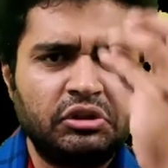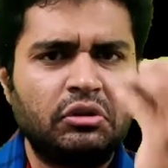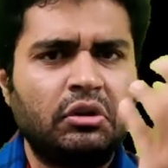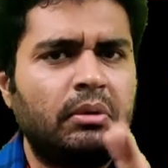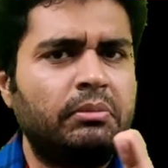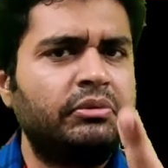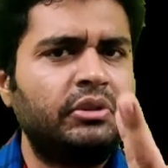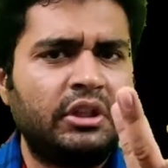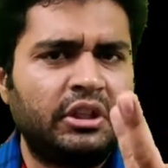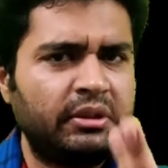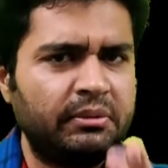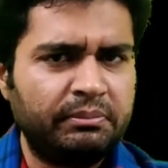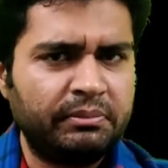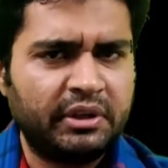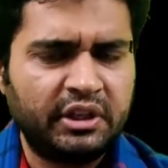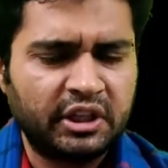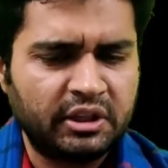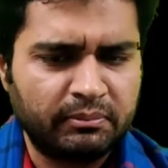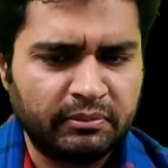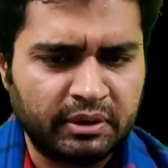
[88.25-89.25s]
of the
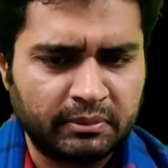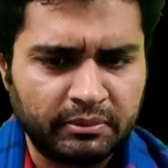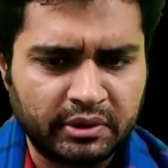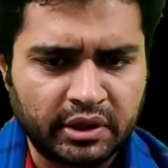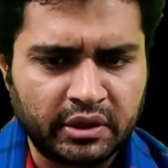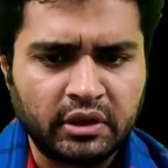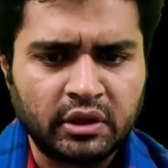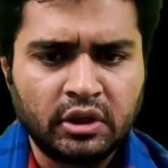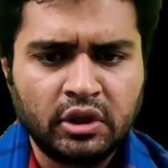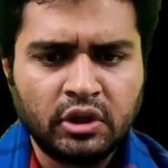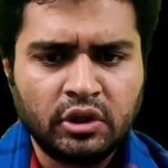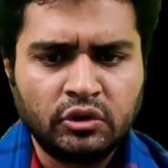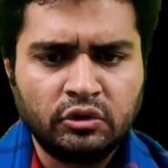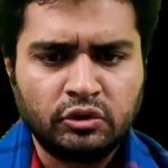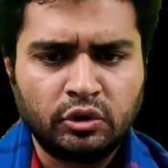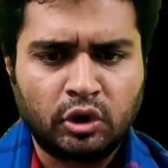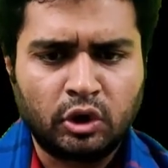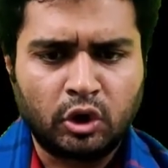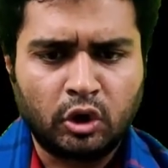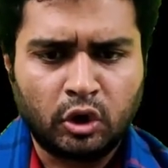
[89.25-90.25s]
tympanic membrane, so
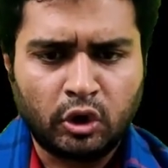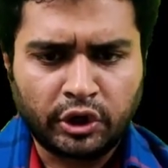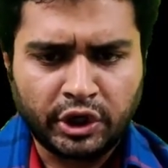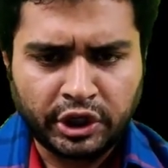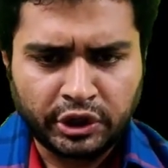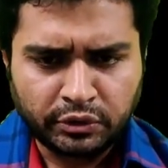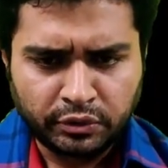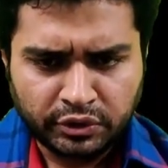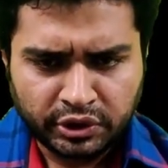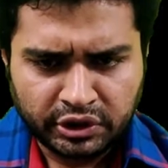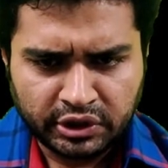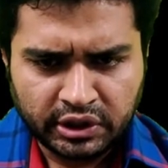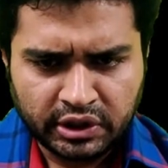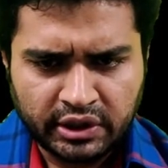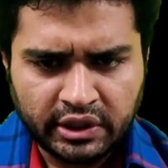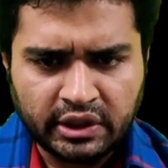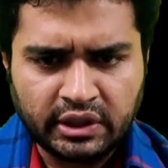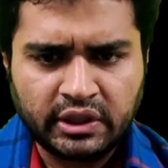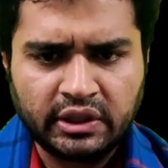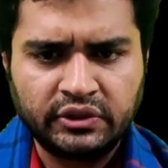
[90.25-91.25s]
longitudinally
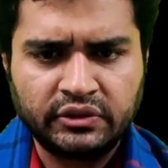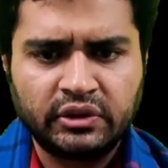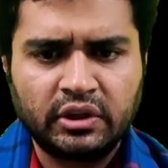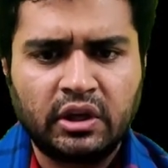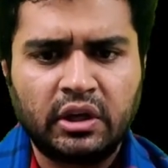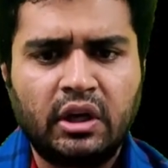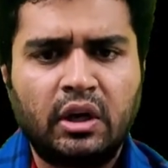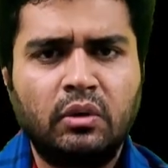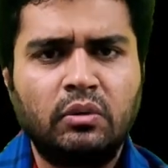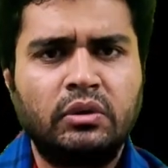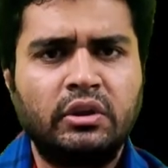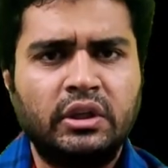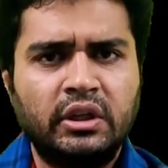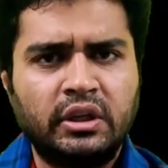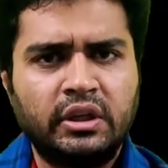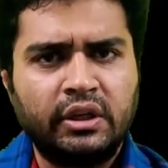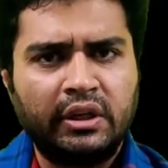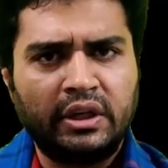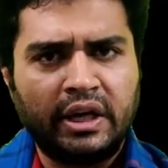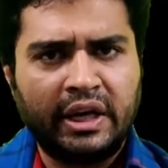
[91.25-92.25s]
it is around
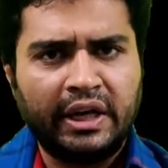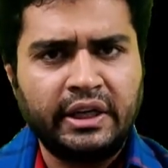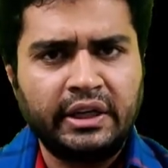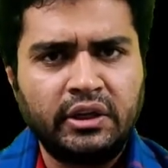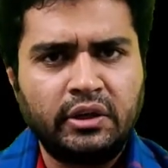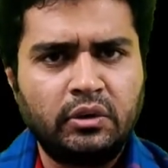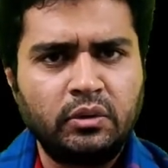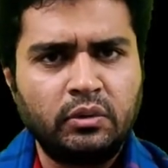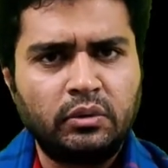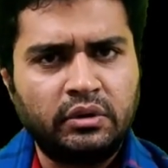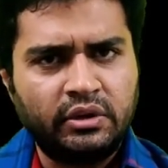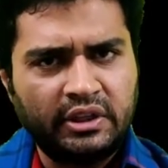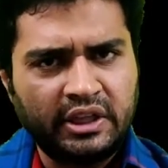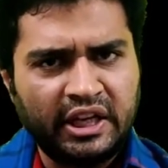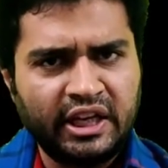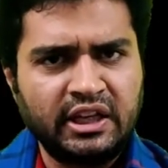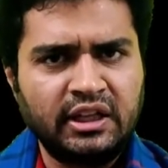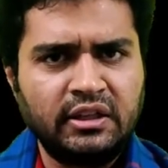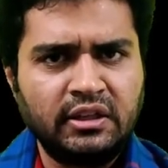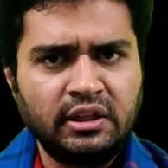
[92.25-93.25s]
9 to
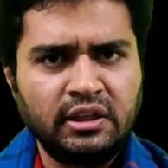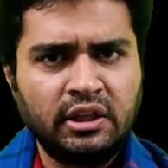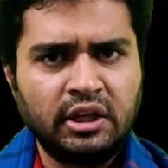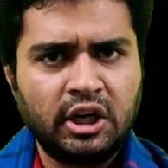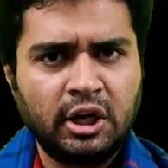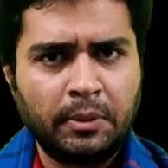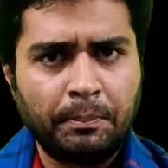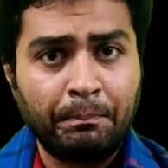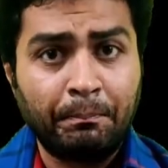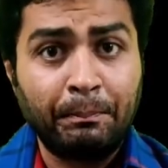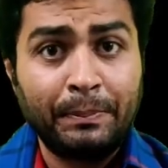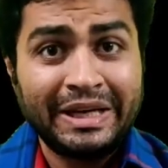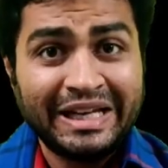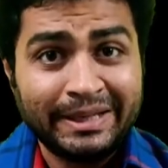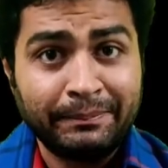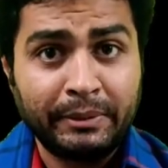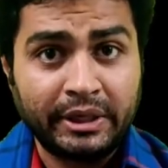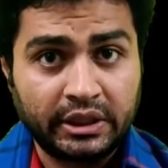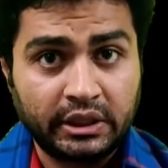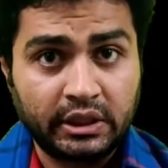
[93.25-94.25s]
10
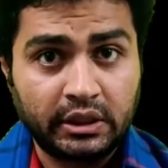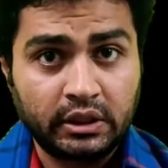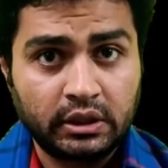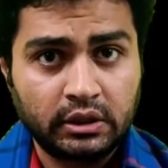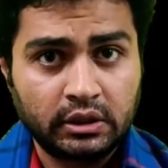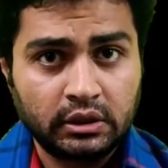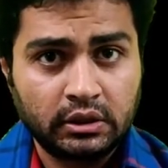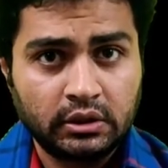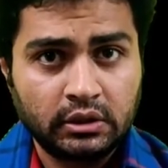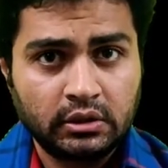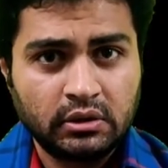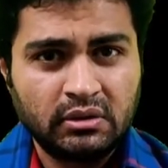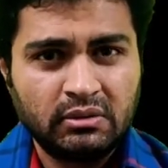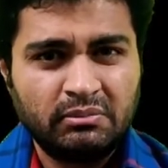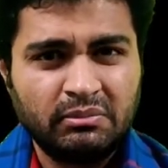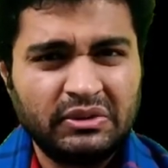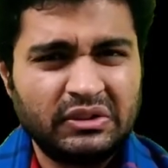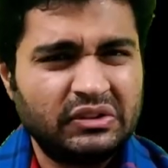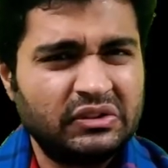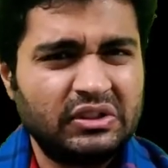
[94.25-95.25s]
millimeter. It
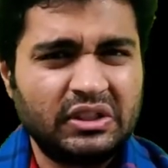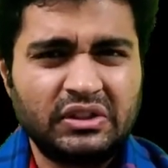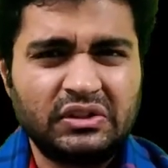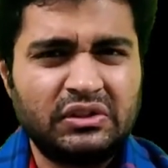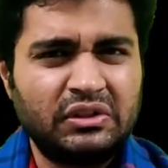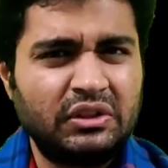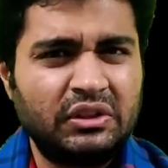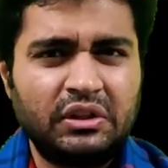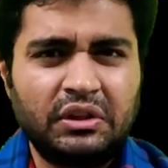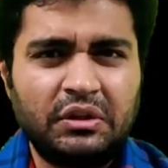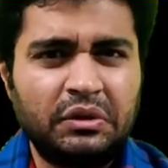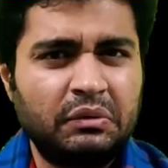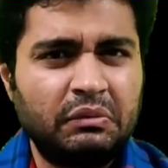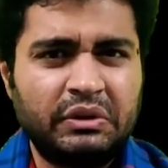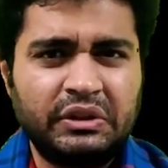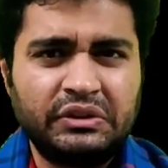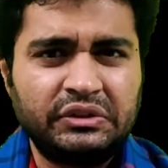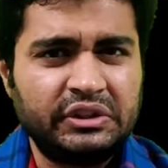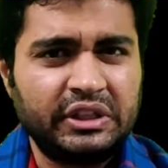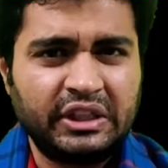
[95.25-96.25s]
is just near to 1
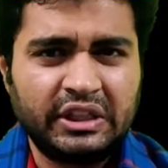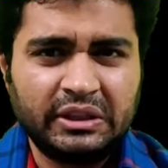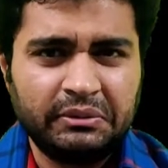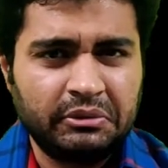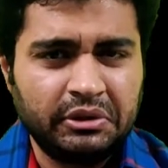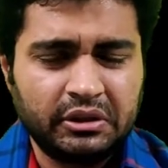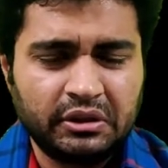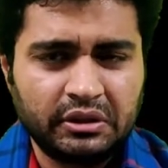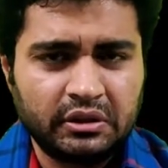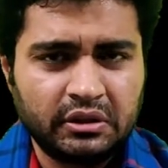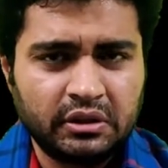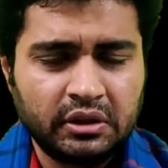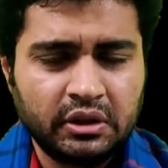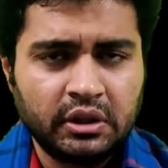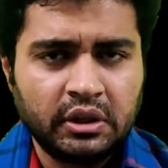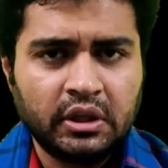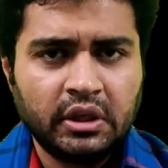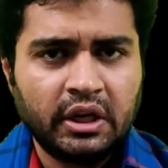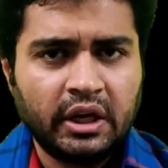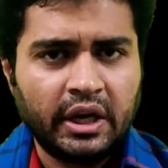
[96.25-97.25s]
centimeter,
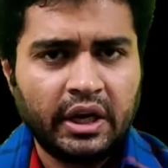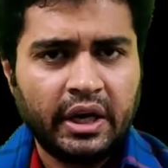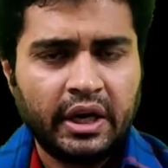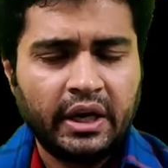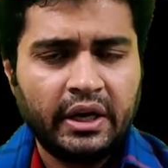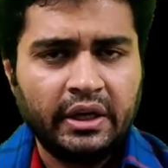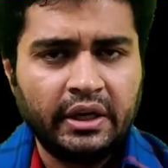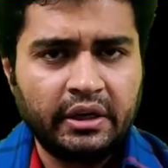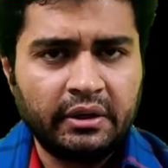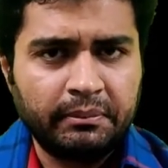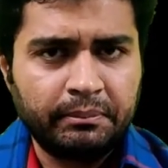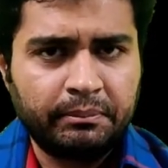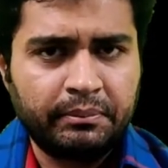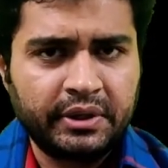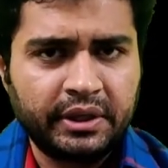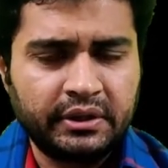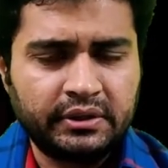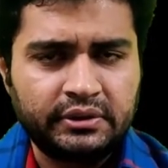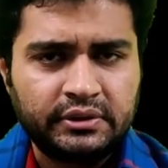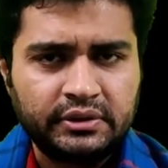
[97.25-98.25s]
and the
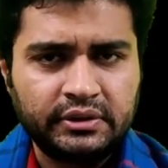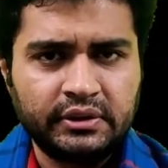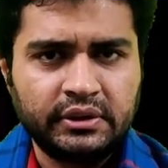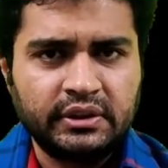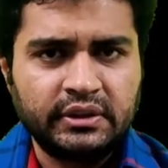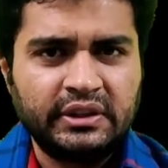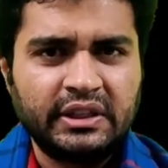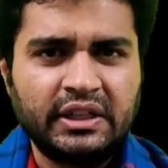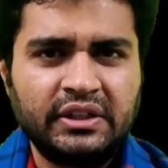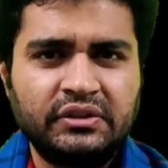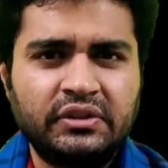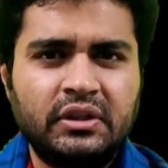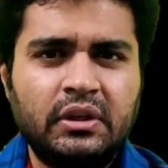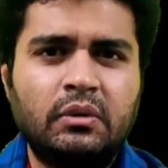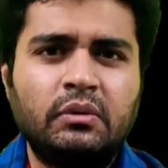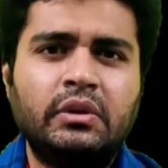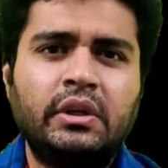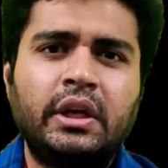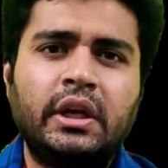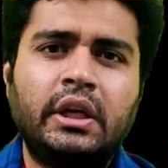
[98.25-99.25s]
breadth, that is
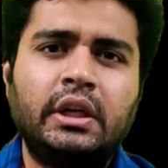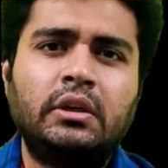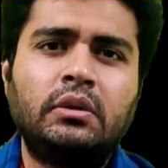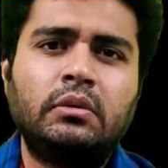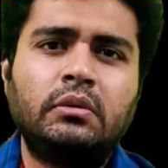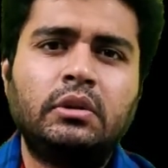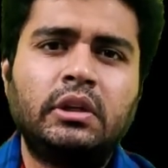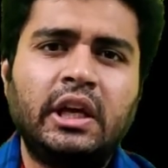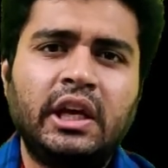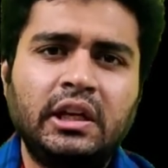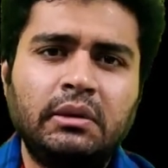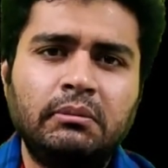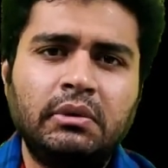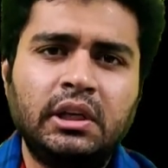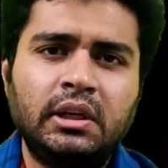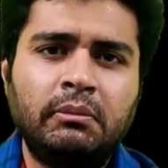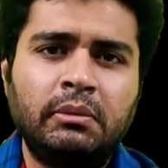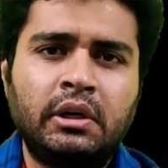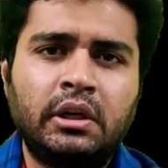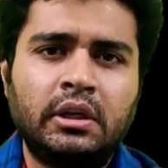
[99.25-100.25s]
around 8 to 9
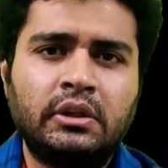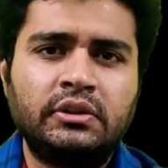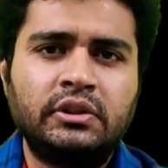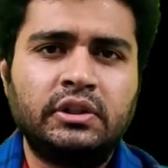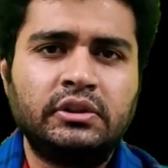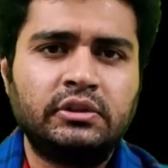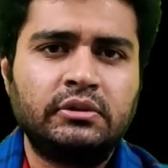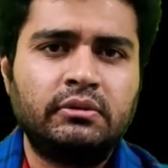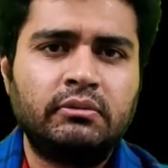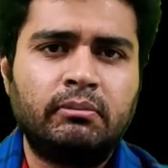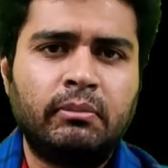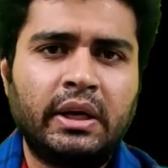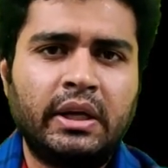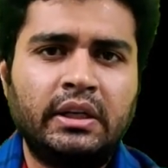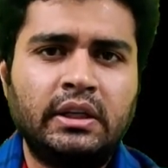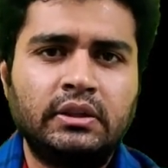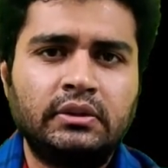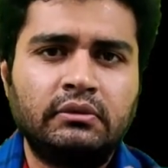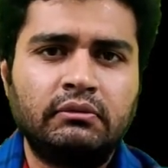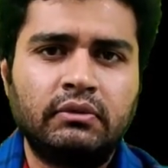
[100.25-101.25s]
millimeter, just
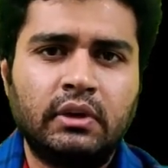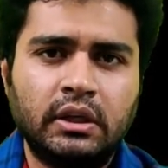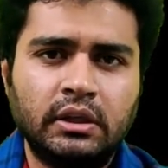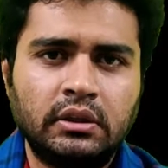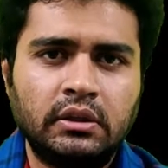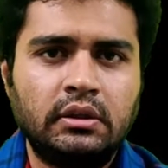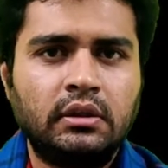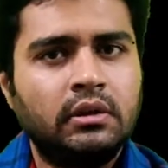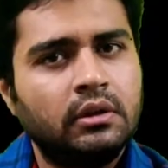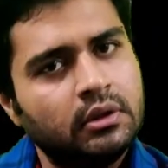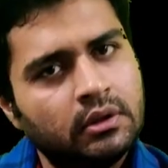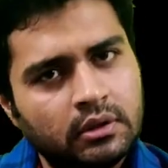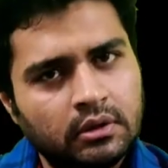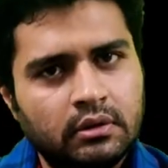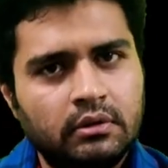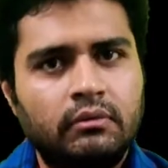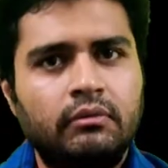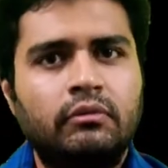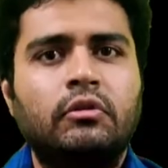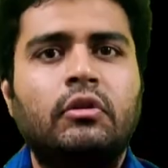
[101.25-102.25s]
minus 1
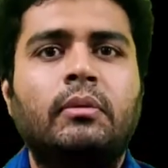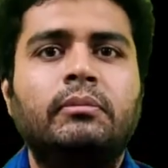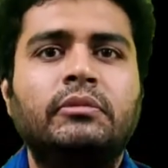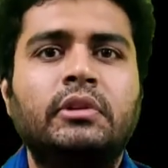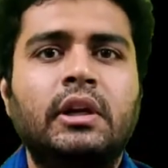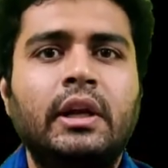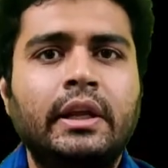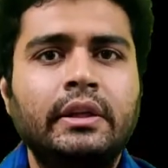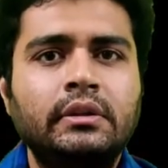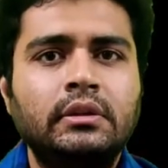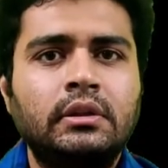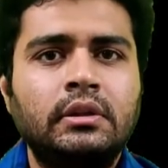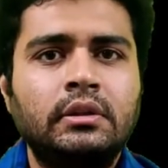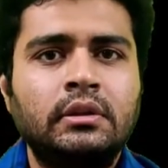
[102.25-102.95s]
from the length.